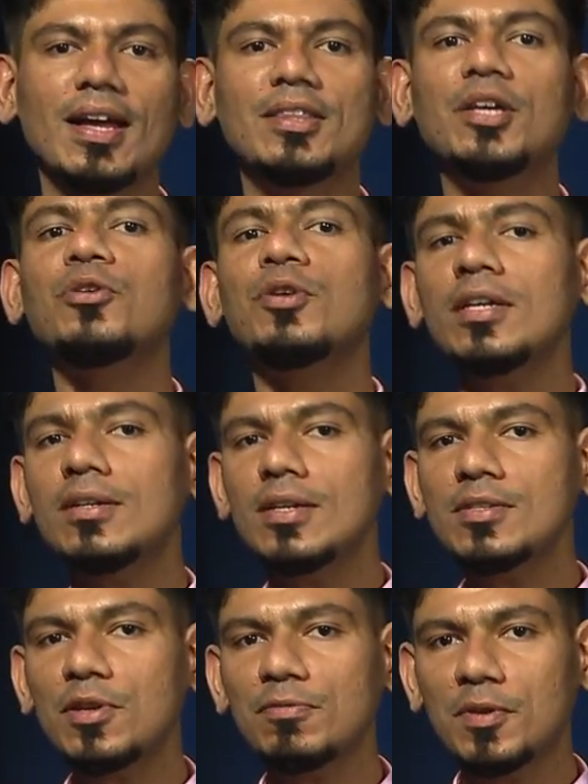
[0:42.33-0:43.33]
The
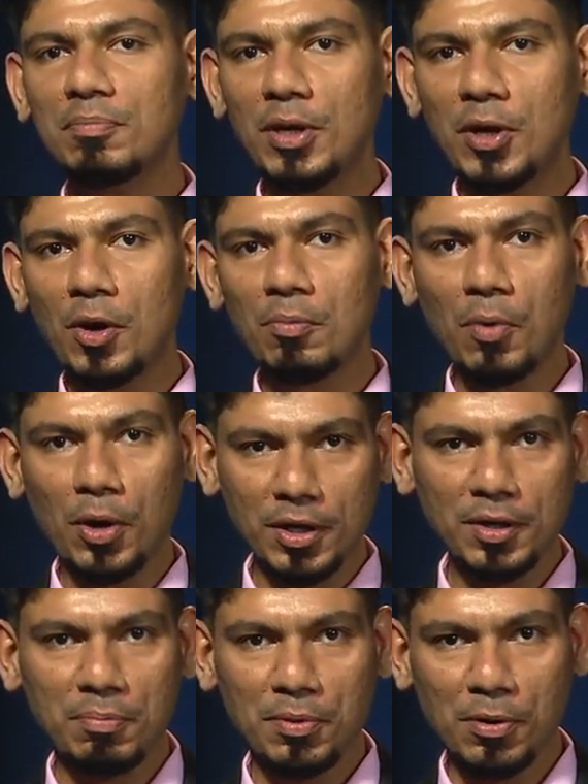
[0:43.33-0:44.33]
uniqueness of the BCom
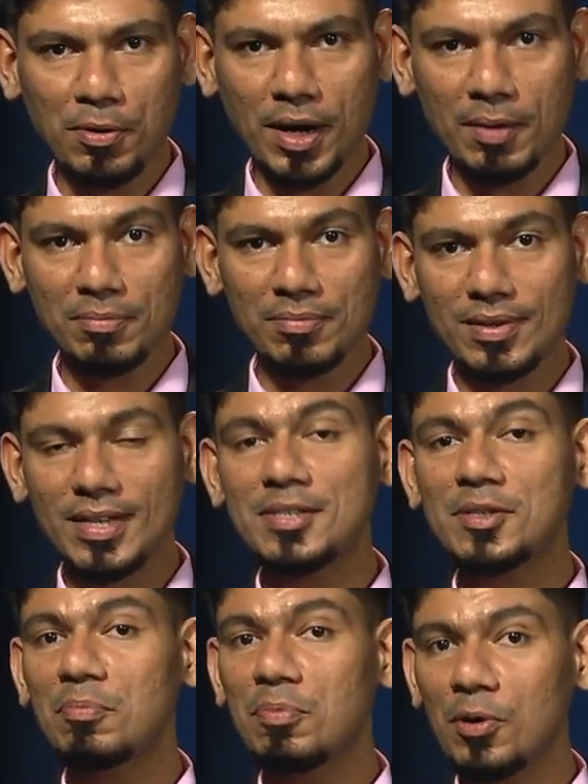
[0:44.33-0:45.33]
morning program is
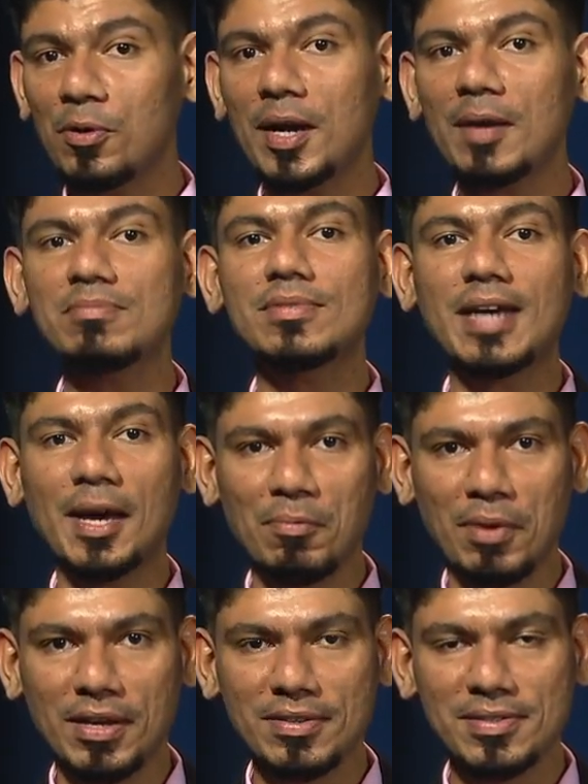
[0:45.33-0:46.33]
the program
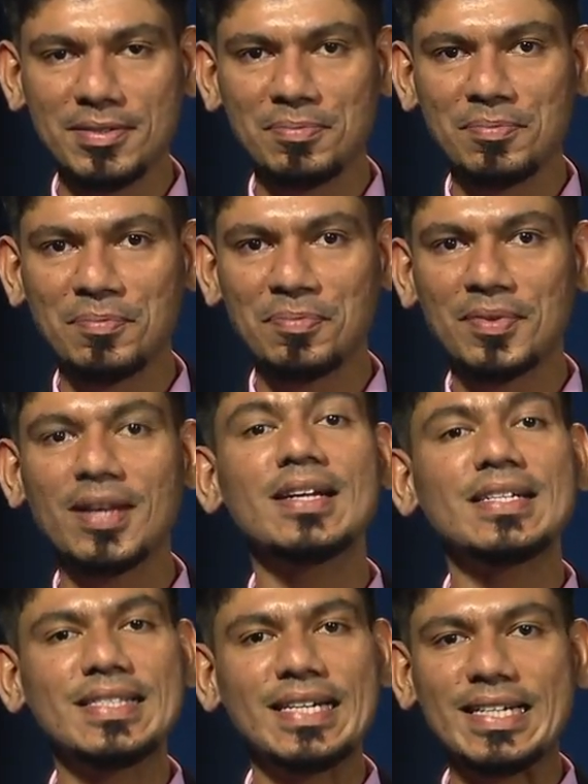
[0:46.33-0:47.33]
timings.
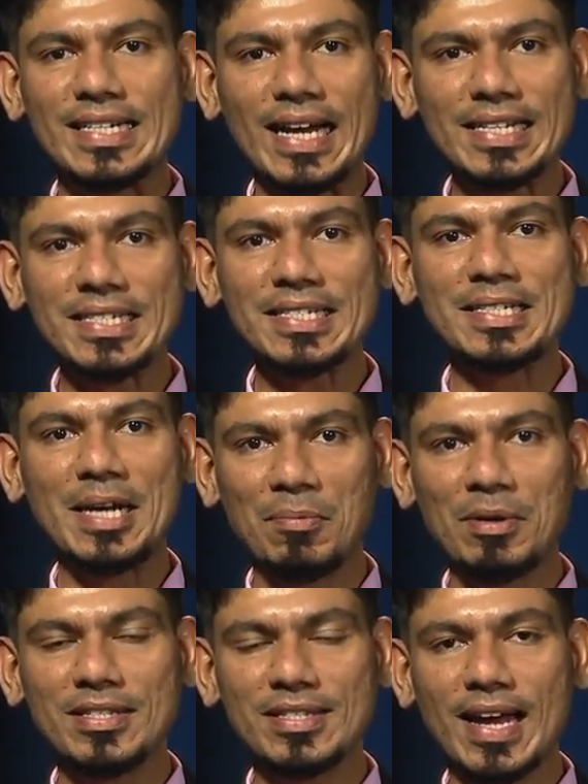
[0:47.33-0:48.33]
The classes
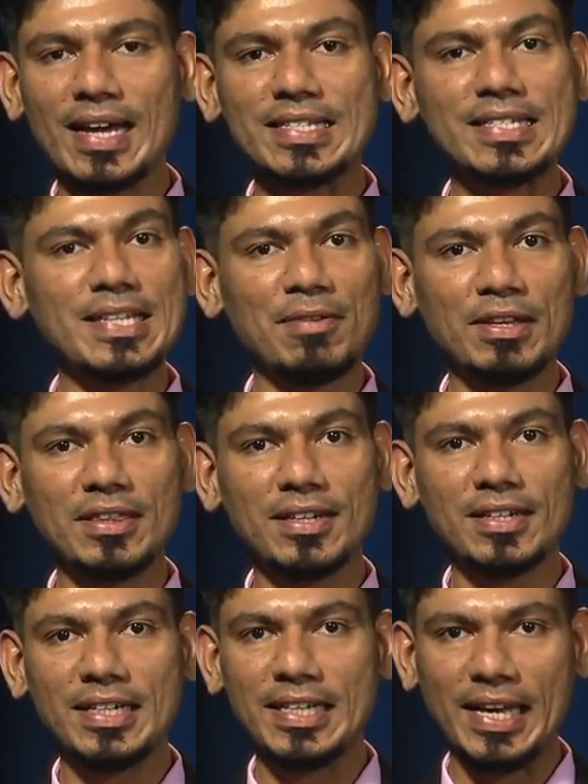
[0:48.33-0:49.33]
commence at
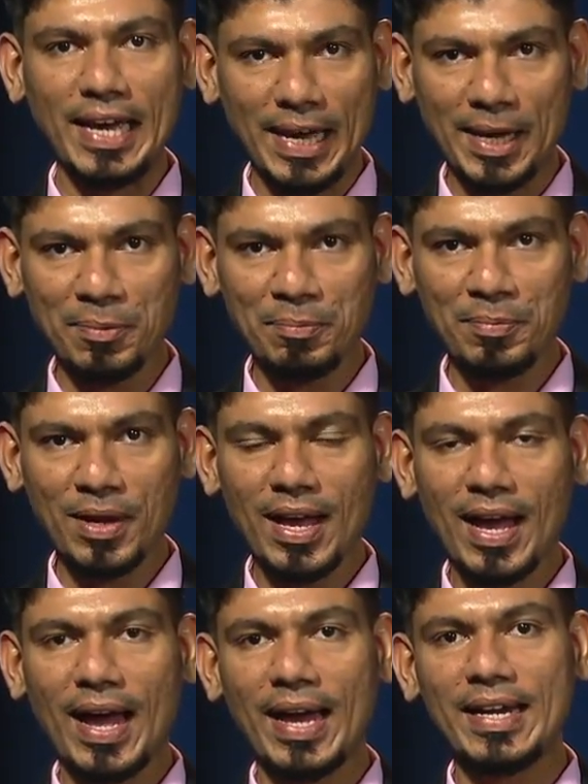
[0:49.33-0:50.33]
7:30 a.m.
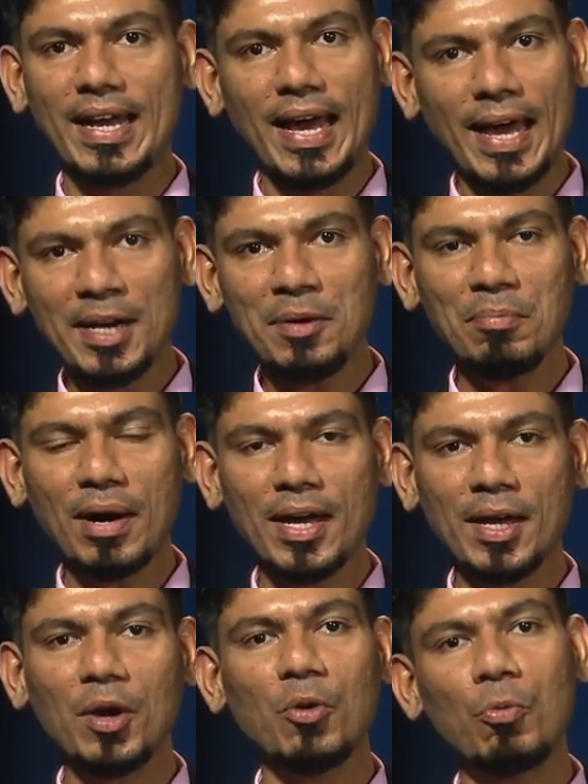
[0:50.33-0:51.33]
and end
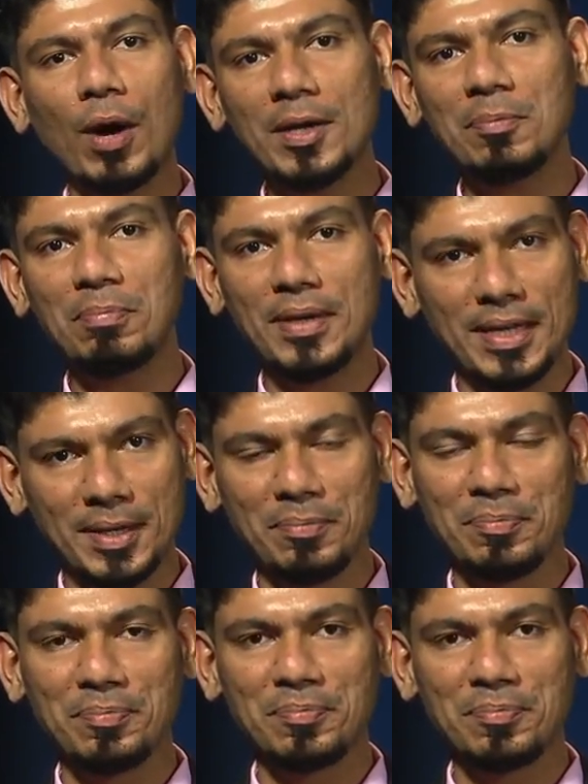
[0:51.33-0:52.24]
by 1 p.m.